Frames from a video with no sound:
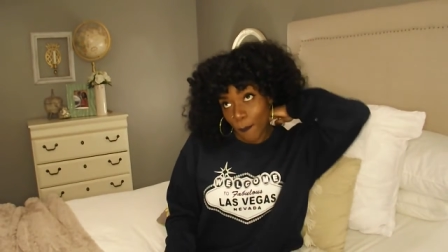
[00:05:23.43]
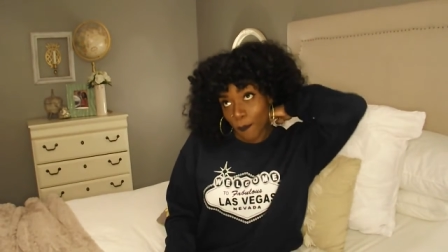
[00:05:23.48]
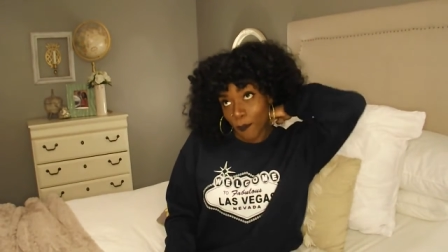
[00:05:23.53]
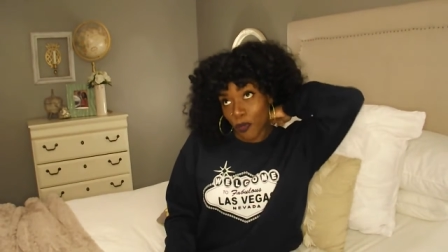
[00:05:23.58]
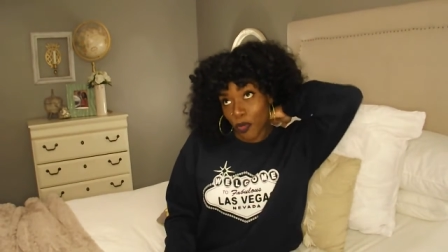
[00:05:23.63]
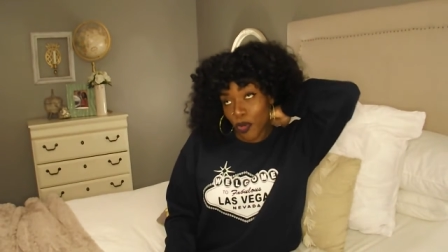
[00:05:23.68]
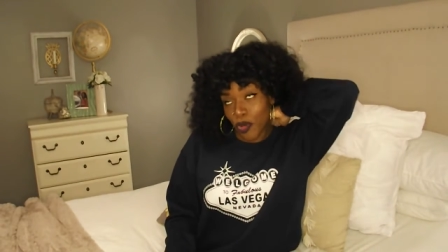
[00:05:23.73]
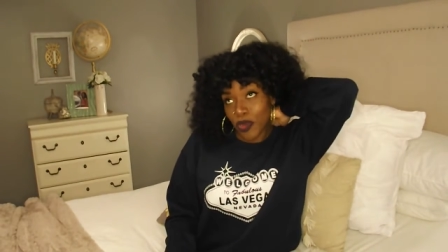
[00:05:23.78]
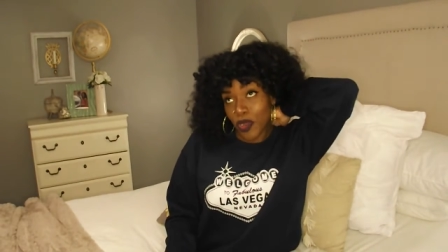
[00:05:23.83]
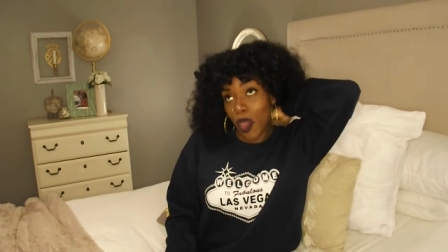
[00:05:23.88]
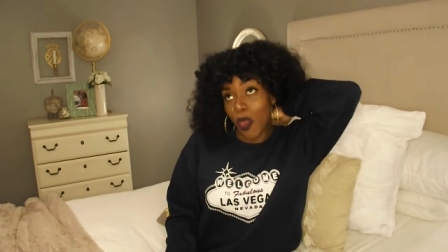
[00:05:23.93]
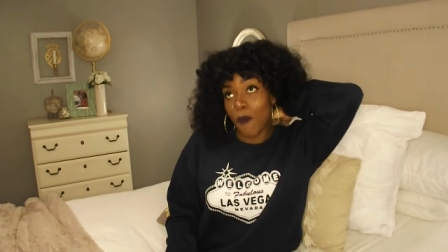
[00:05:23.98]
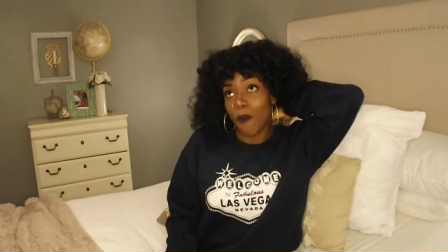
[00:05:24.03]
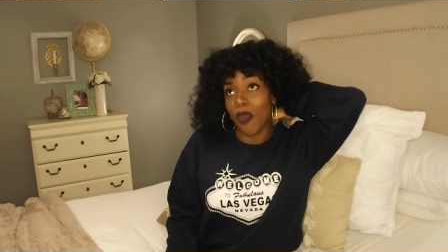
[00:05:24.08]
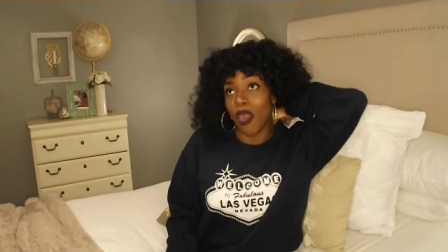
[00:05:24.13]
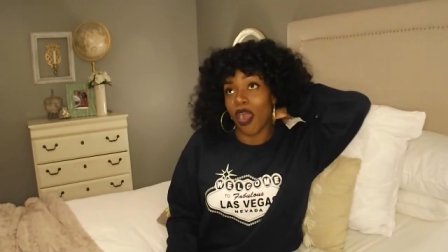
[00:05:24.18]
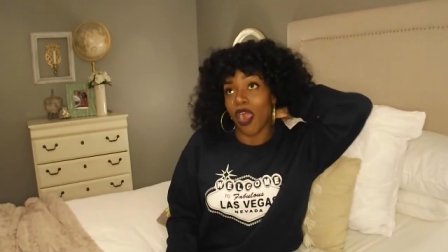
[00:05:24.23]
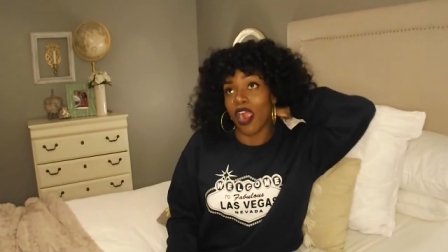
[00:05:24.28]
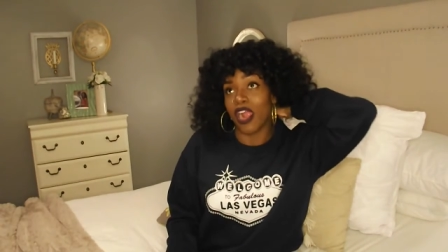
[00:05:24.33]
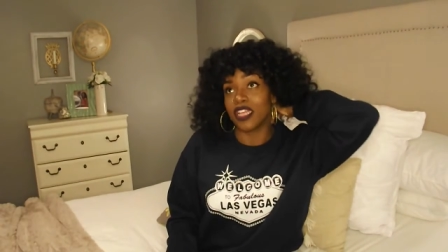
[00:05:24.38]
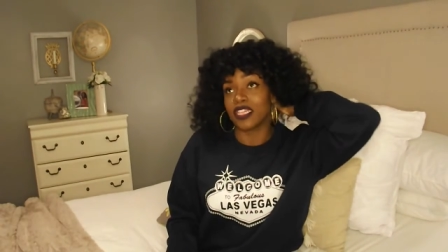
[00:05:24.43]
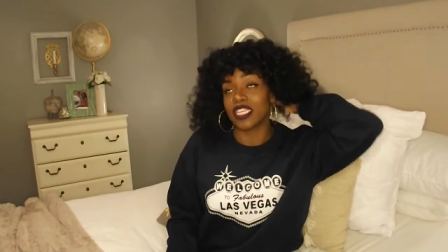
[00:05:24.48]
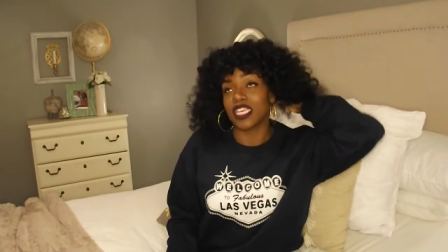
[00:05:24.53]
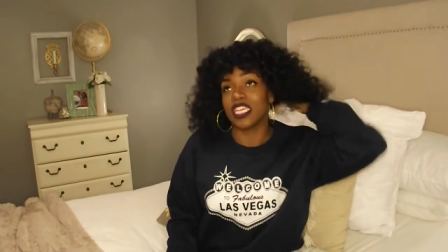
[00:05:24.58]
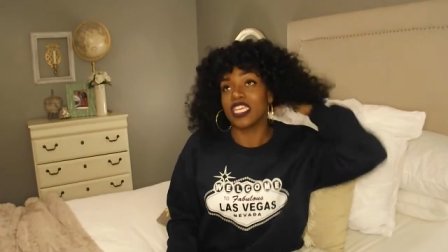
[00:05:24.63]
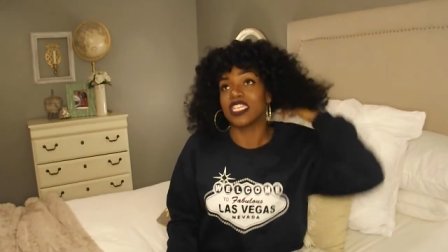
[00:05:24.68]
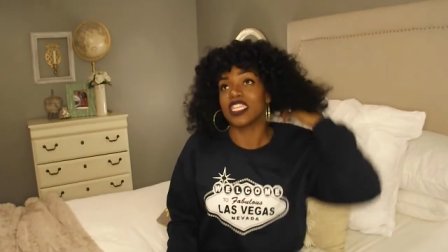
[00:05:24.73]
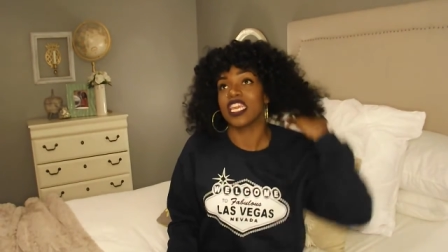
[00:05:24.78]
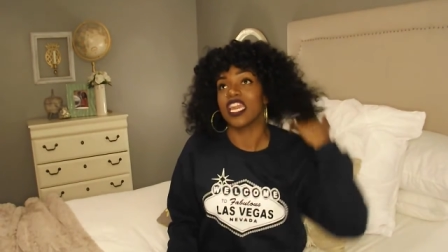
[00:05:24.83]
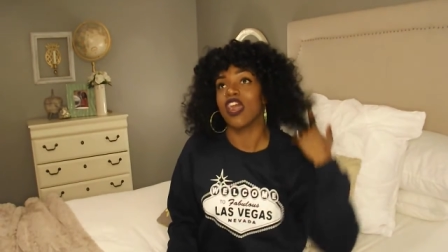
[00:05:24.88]
Bruno Mars
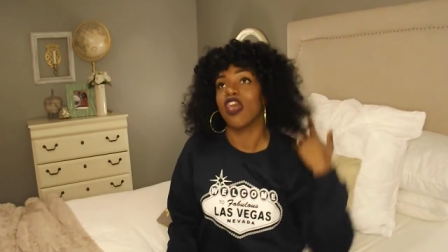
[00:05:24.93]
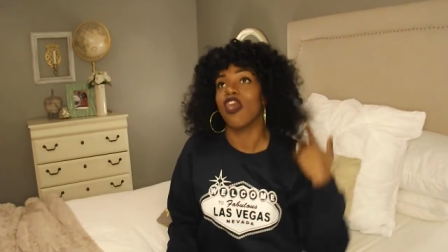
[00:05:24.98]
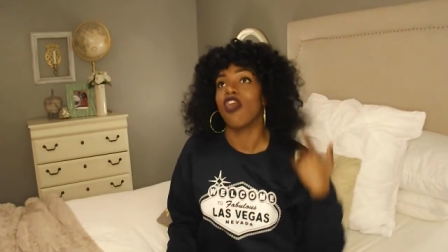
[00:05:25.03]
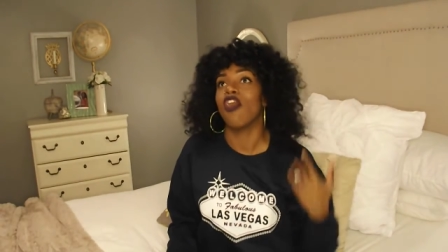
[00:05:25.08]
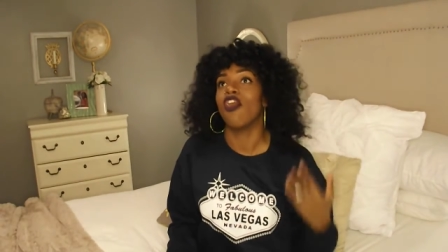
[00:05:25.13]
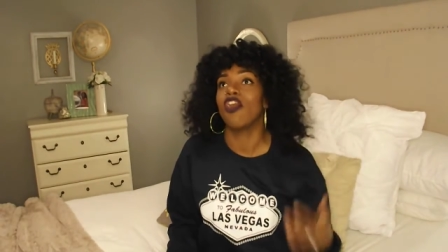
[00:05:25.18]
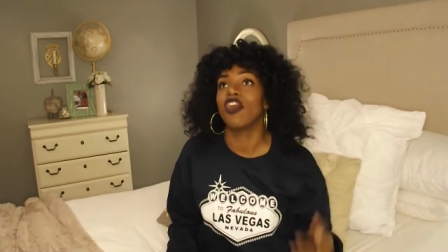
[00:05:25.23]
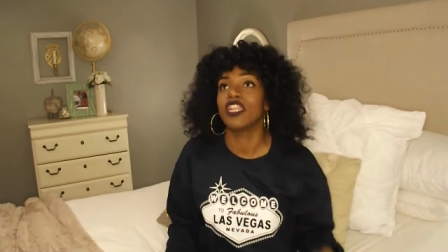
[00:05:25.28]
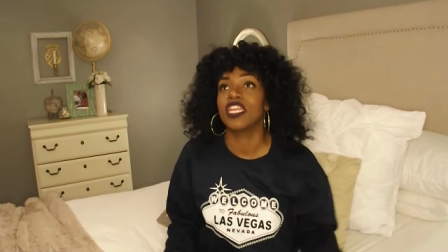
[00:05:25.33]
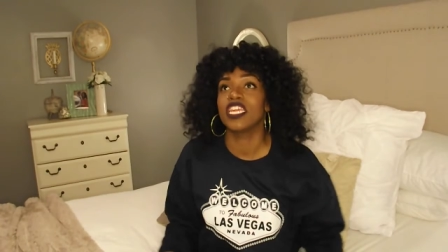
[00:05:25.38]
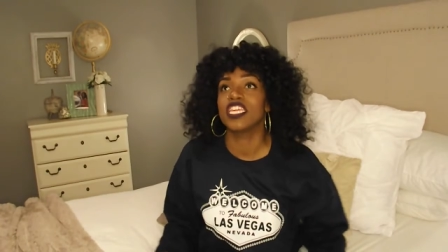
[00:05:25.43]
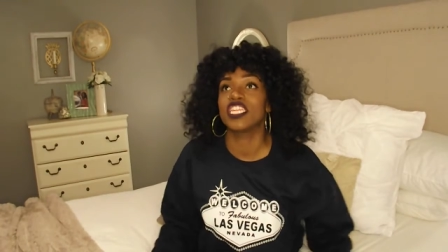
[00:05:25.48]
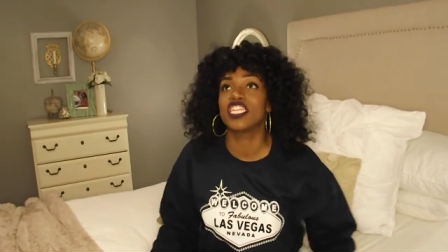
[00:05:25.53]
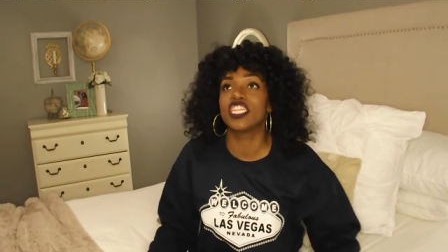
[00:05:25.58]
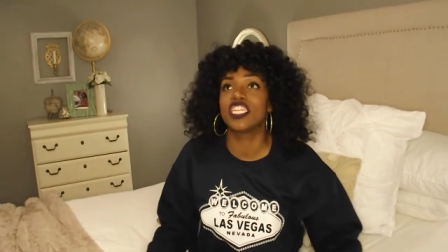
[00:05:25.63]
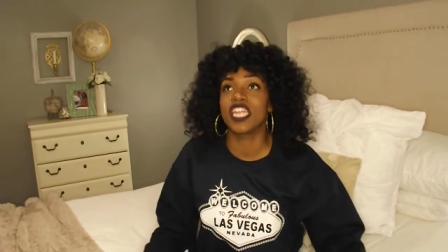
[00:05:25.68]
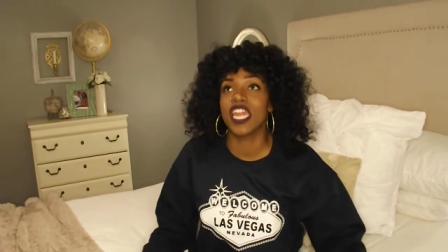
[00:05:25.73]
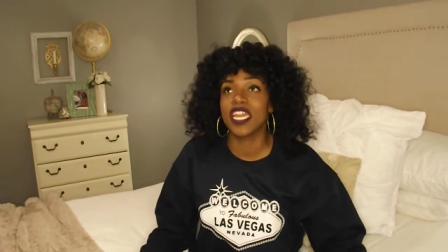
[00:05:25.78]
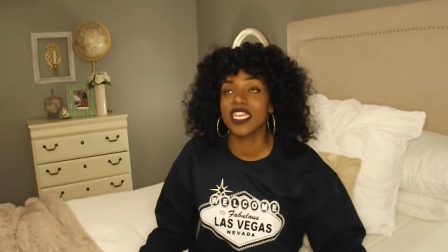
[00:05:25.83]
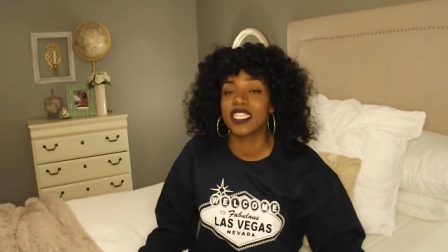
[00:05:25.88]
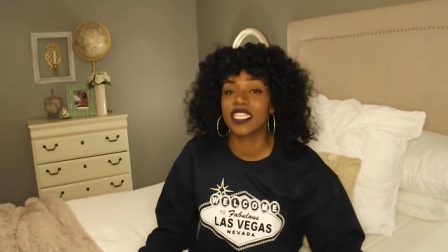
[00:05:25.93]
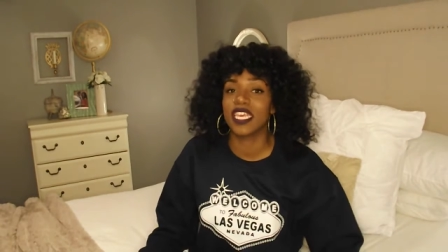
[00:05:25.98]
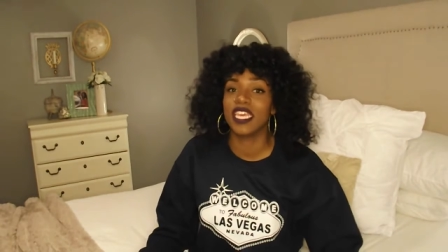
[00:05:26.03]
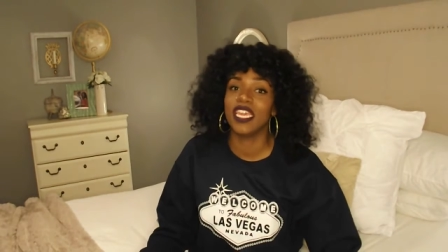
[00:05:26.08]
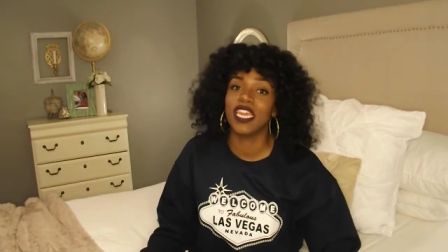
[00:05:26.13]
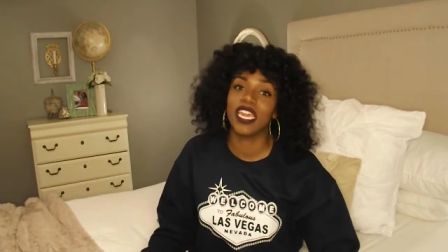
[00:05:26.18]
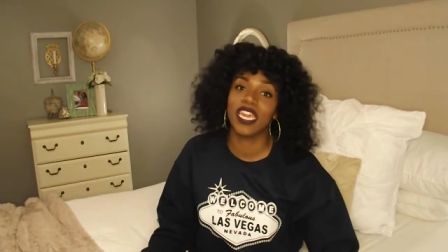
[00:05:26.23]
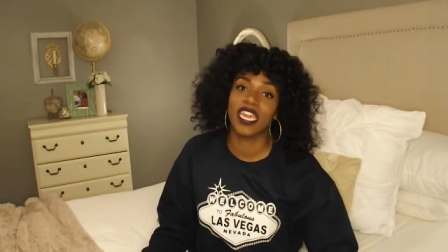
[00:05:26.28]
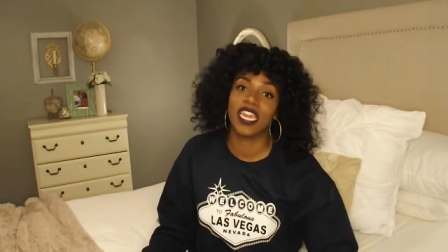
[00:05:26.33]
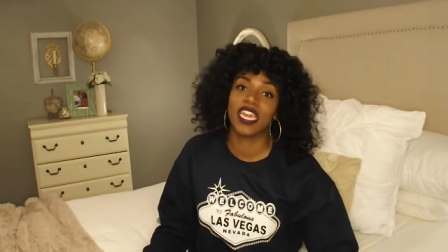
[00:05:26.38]
is on his jet
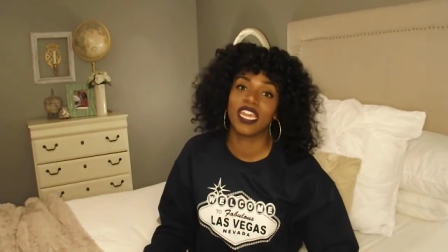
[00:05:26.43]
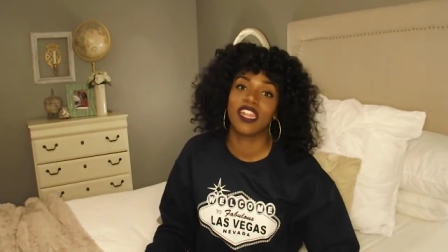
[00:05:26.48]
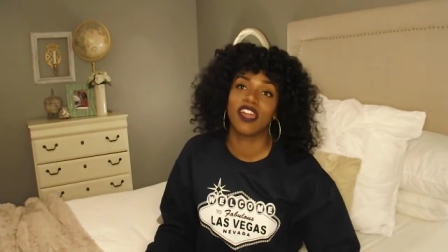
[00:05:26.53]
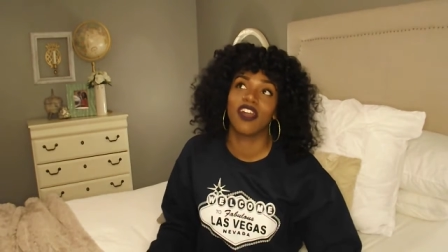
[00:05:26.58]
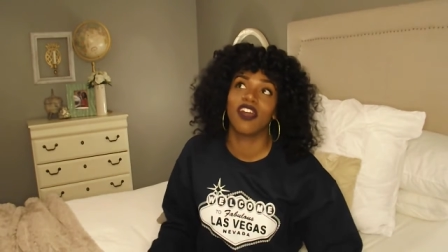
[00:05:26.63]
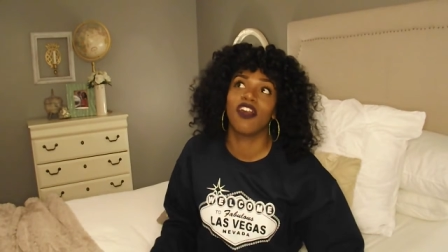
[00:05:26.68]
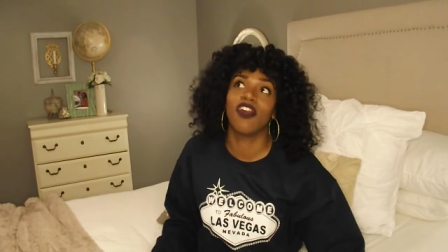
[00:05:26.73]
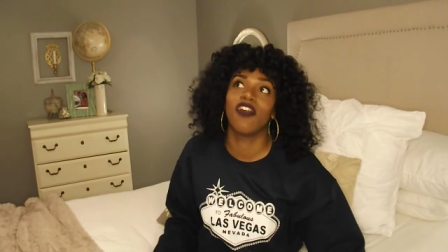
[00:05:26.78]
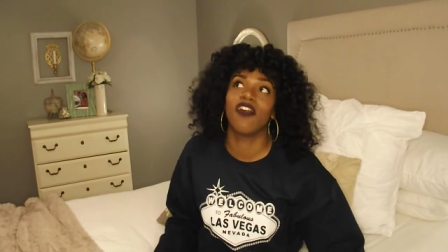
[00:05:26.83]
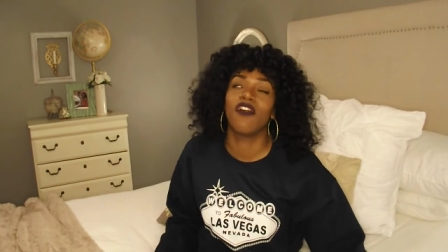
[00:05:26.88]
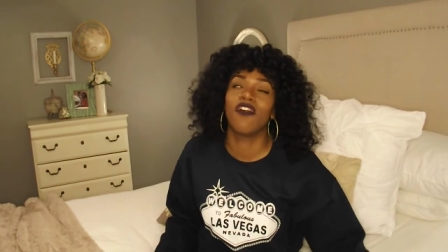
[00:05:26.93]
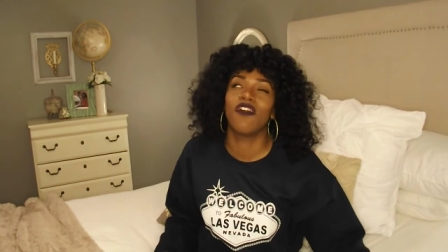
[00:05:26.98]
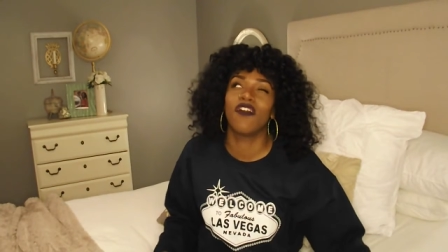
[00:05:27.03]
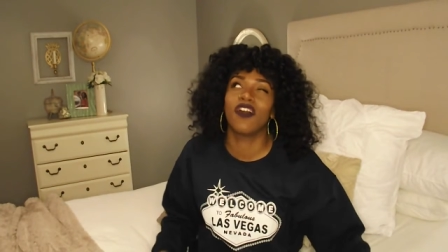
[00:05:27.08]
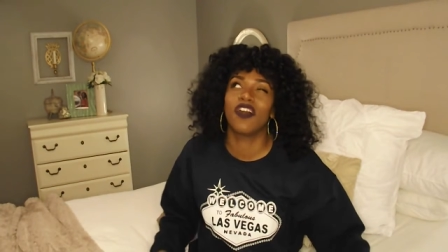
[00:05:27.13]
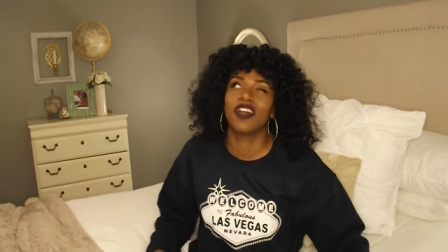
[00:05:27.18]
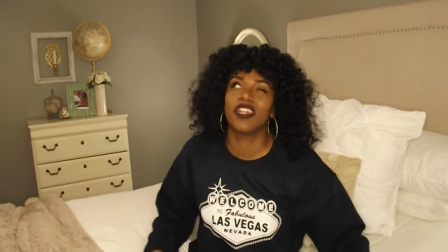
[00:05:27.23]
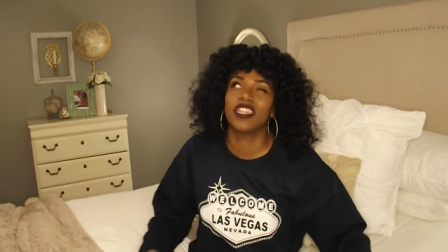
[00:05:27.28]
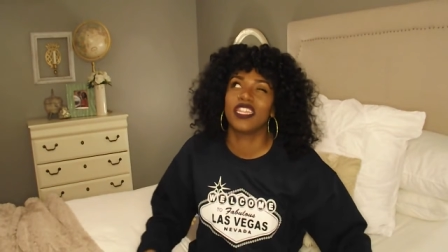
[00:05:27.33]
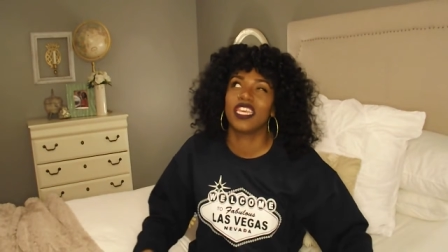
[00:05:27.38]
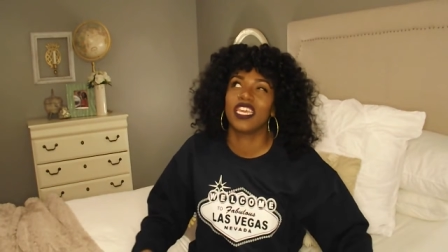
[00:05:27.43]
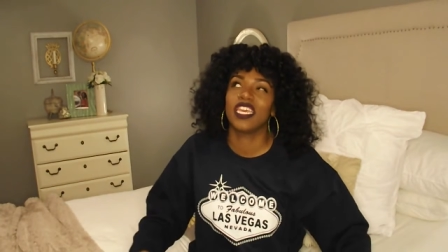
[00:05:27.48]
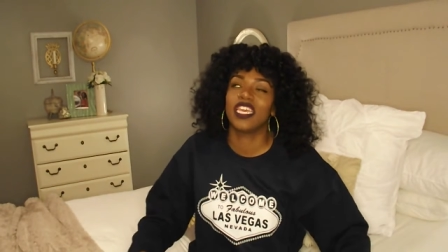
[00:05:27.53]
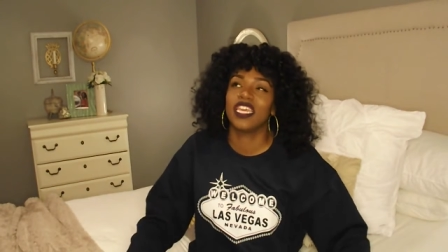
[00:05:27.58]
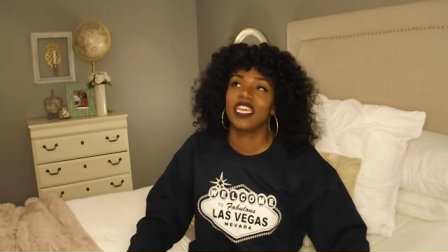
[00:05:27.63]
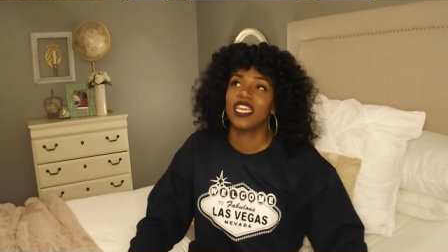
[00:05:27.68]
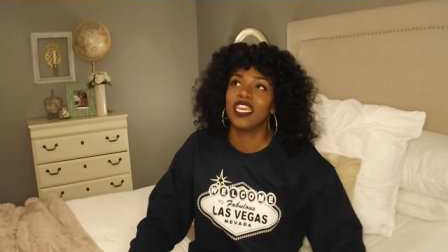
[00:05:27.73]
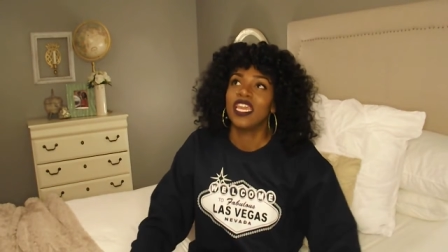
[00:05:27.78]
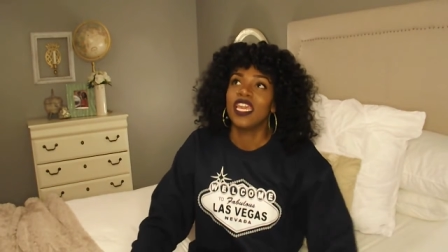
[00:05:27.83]
ski in the